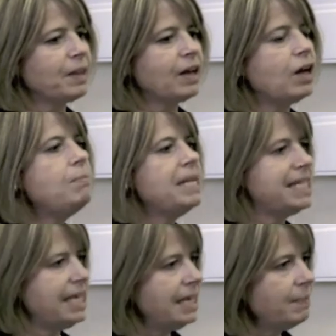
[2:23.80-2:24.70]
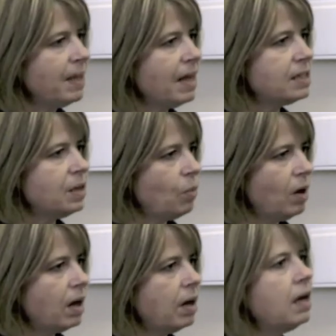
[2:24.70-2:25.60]
committee, as it
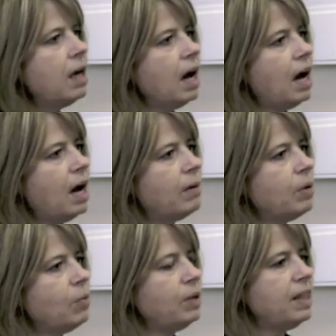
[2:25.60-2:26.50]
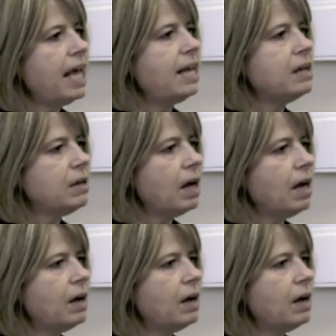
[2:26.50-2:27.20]
were, would then